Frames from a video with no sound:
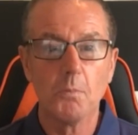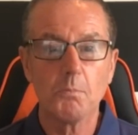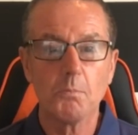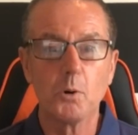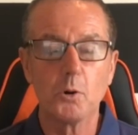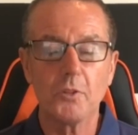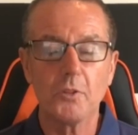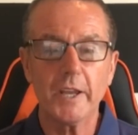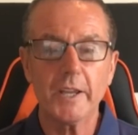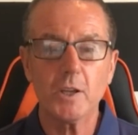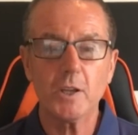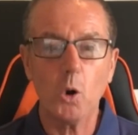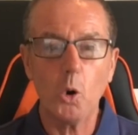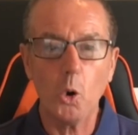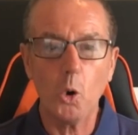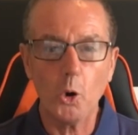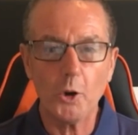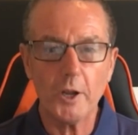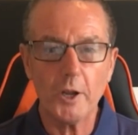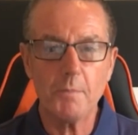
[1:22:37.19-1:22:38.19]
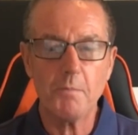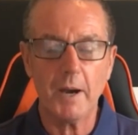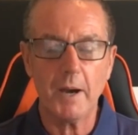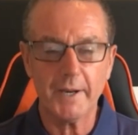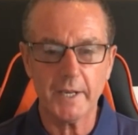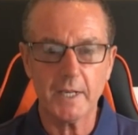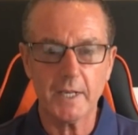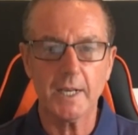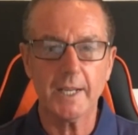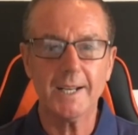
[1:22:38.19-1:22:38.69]
but they
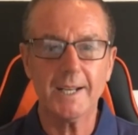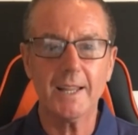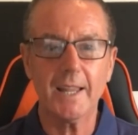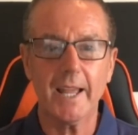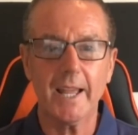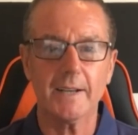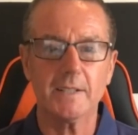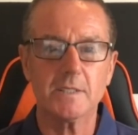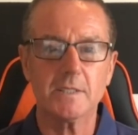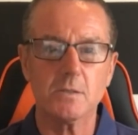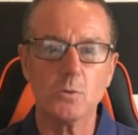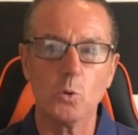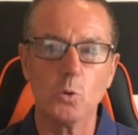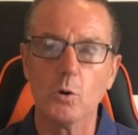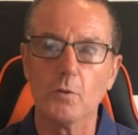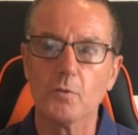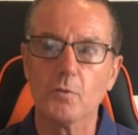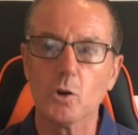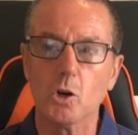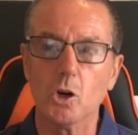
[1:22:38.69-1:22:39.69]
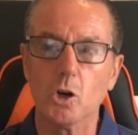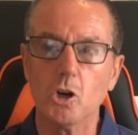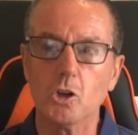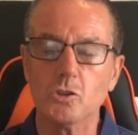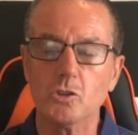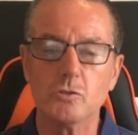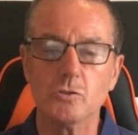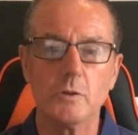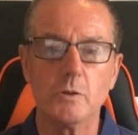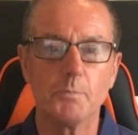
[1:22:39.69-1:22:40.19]
automatically let over
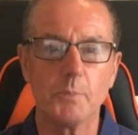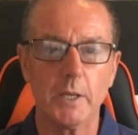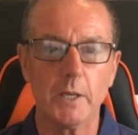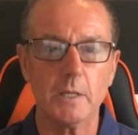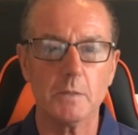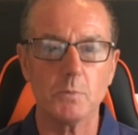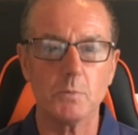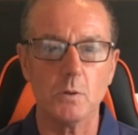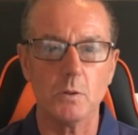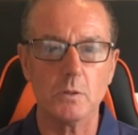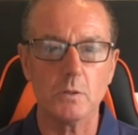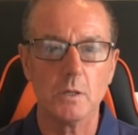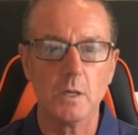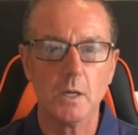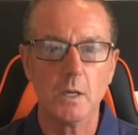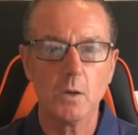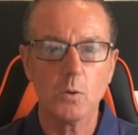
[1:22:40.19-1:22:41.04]
100 people